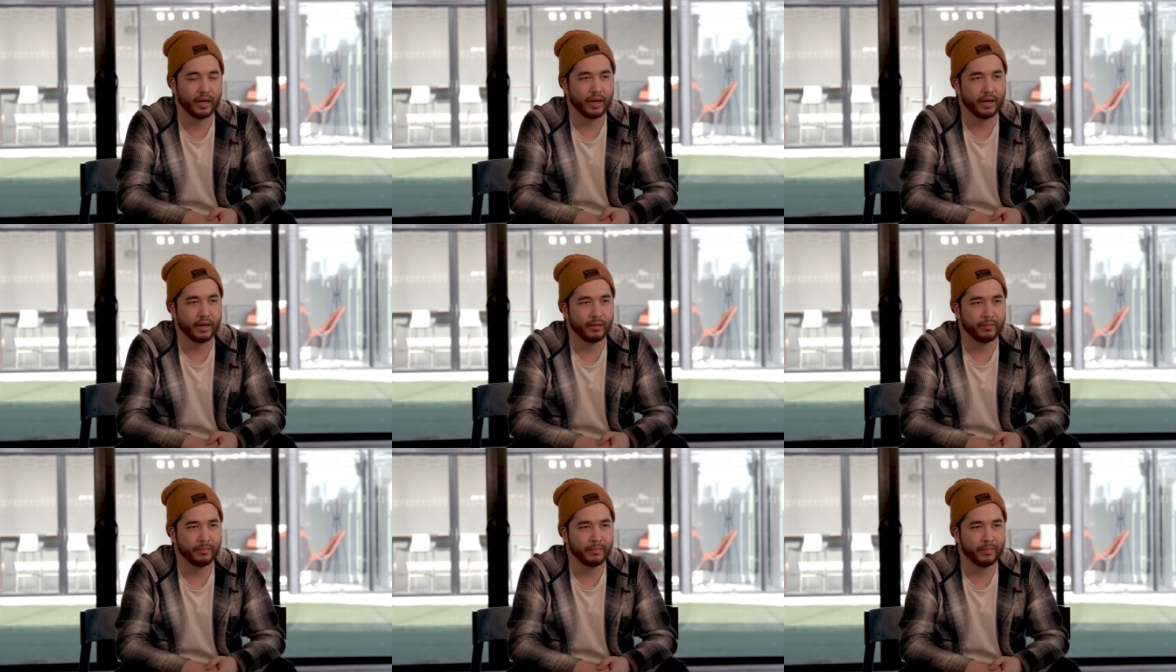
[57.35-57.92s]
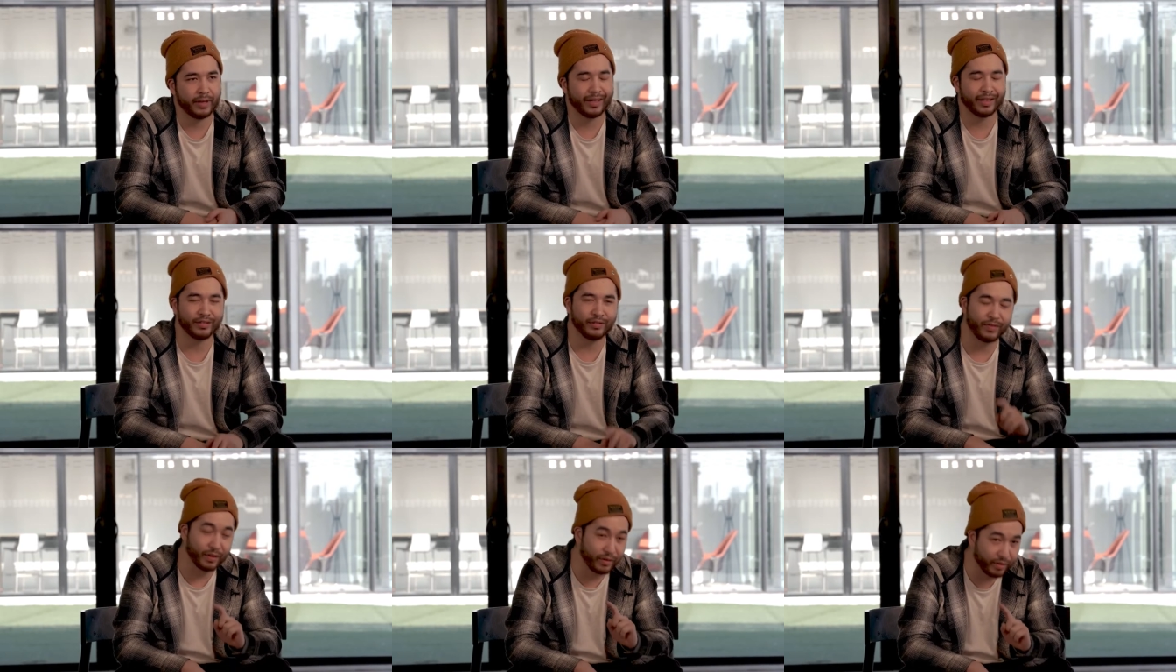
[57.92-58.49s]
Um, and
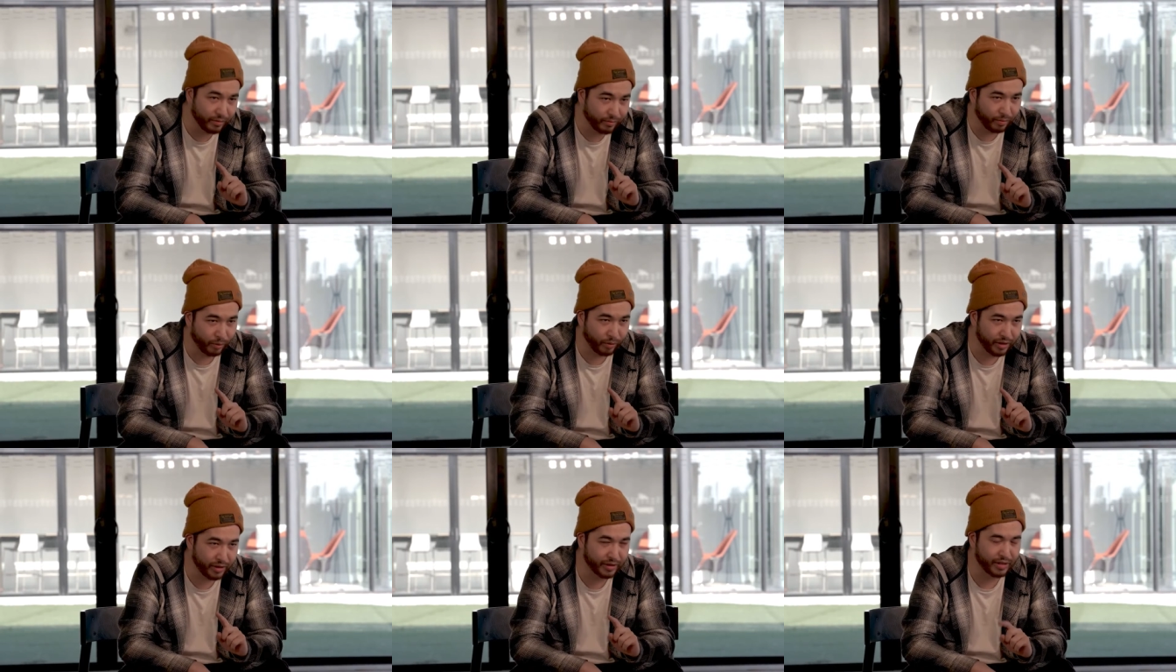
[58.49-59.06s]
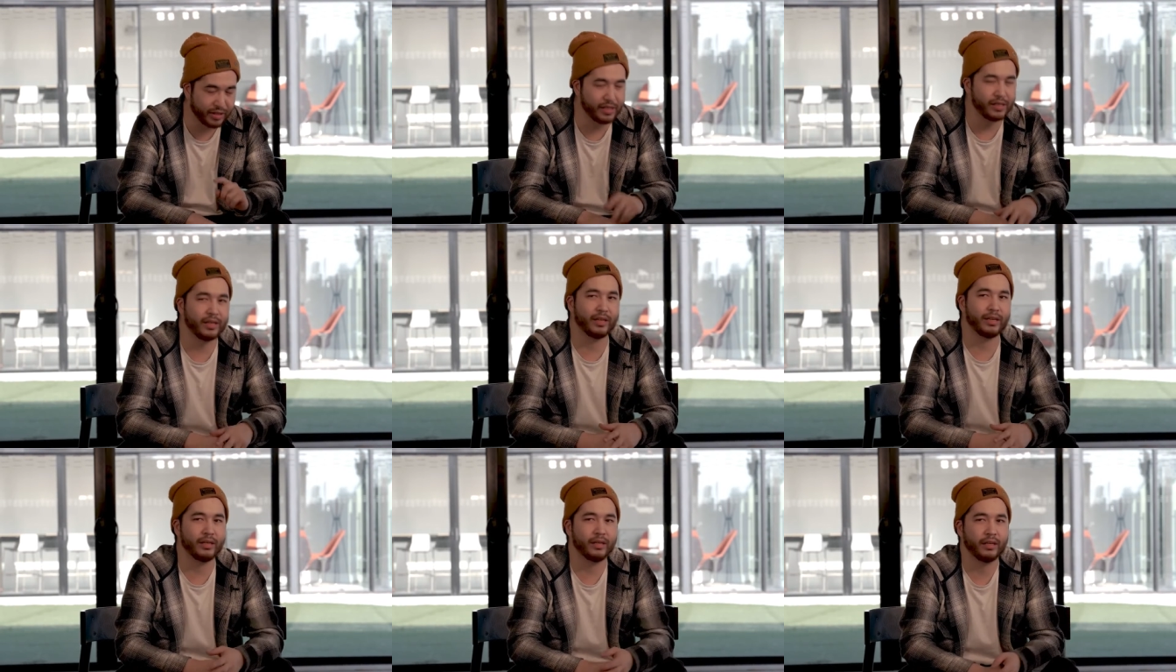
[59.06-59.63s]
that's a very important key
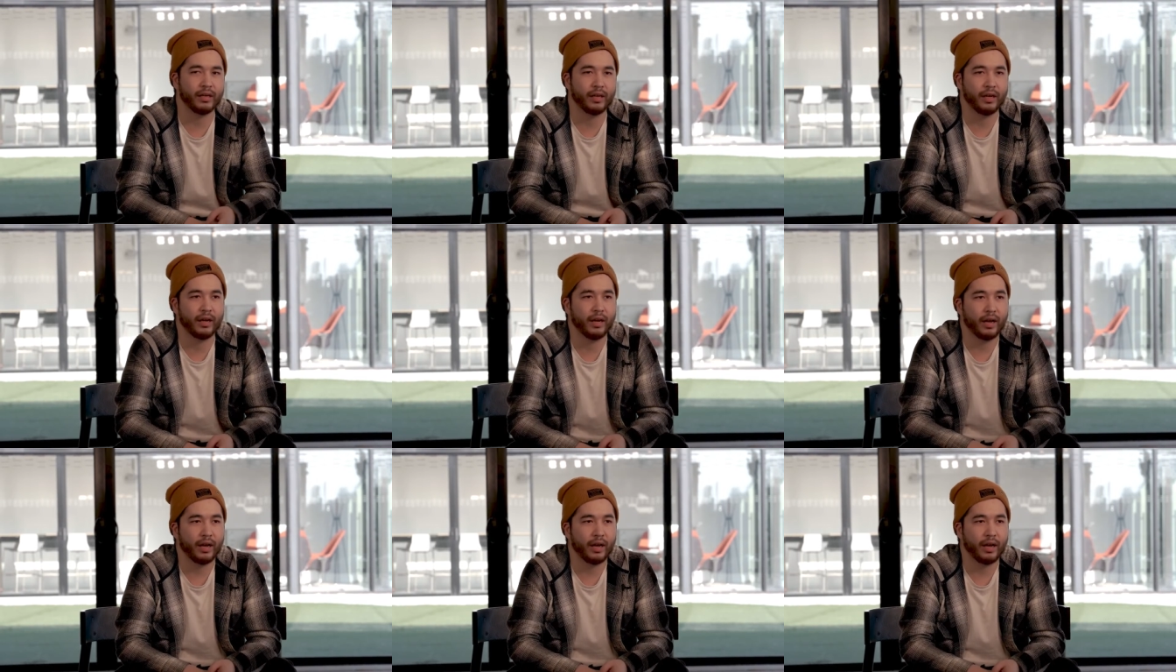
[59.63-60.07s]
thing.